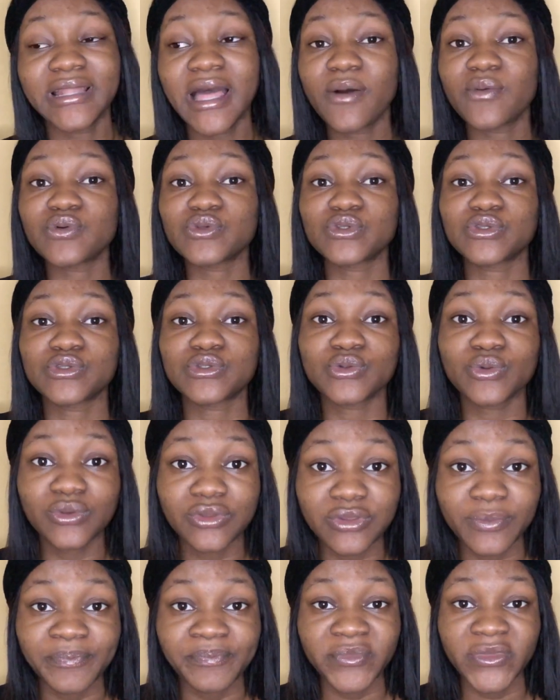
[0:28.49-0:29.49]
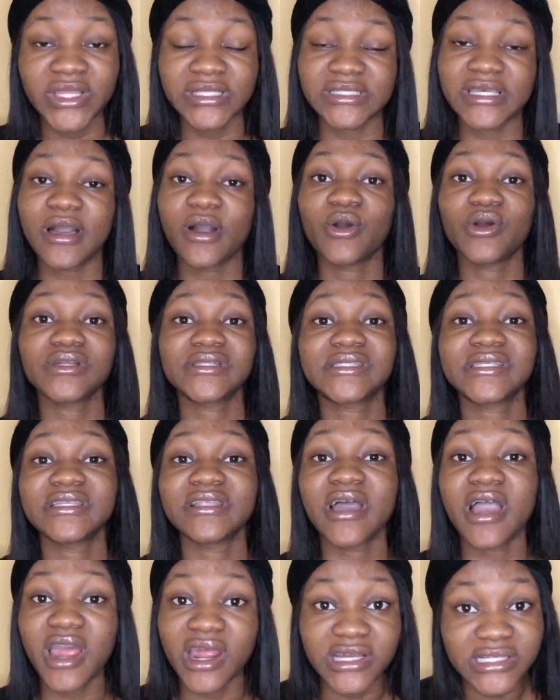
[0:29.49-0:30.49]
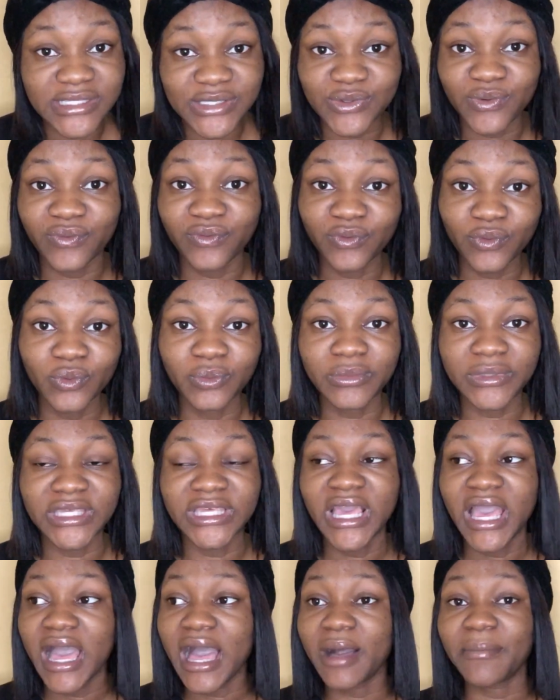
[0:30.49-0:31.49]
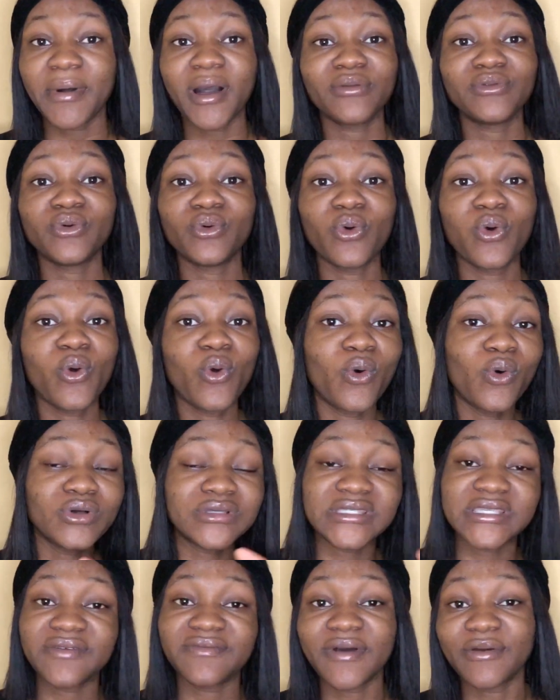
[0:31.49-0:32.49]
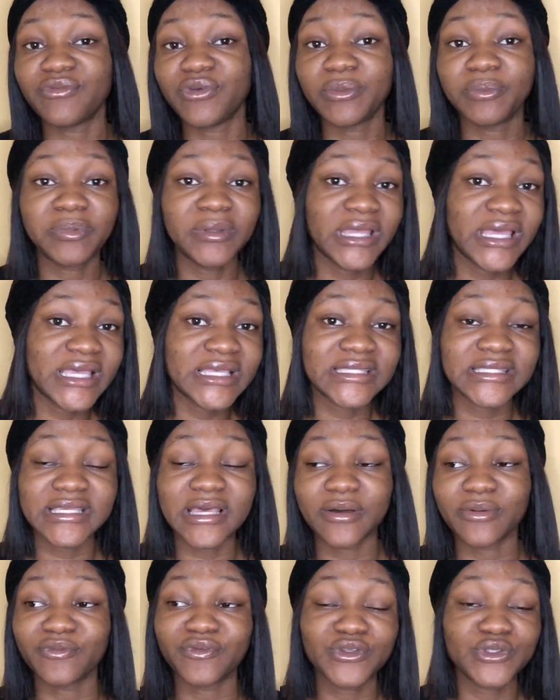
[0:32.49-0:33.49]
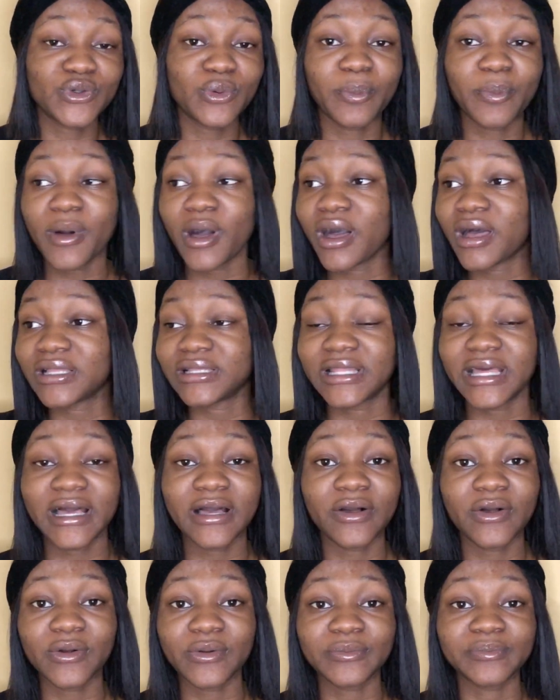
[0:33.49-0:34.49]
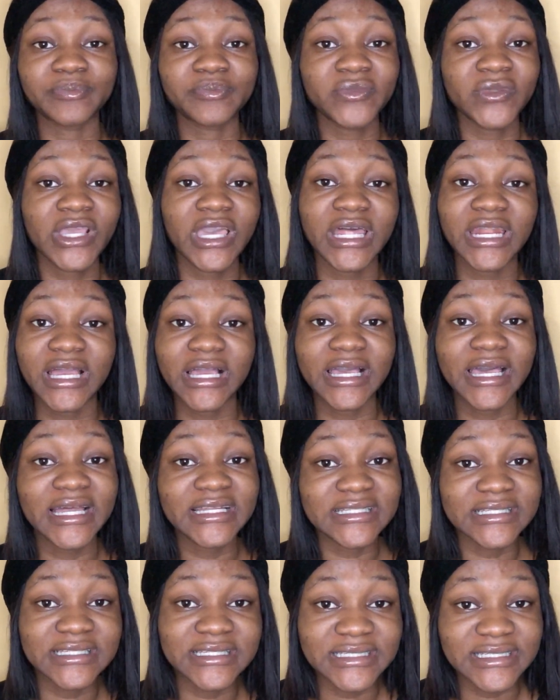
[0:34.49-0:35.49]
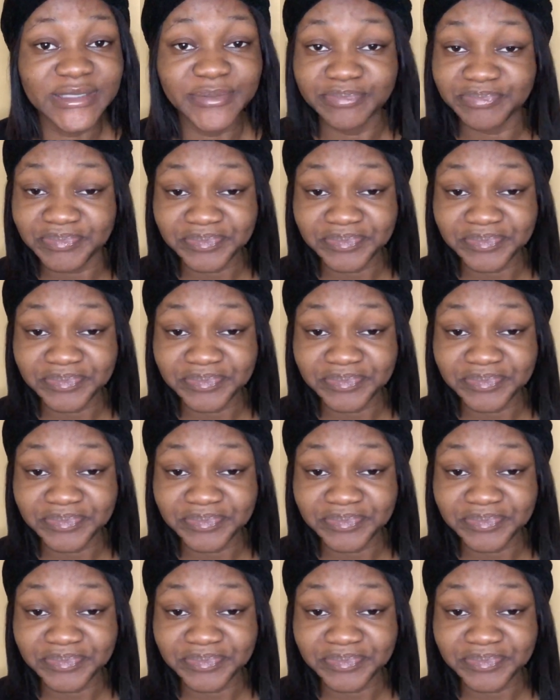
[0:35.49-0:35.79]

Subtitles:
That would soothe their hurting hearts, you feel me, about the whole save and replace veto power that Kanaga did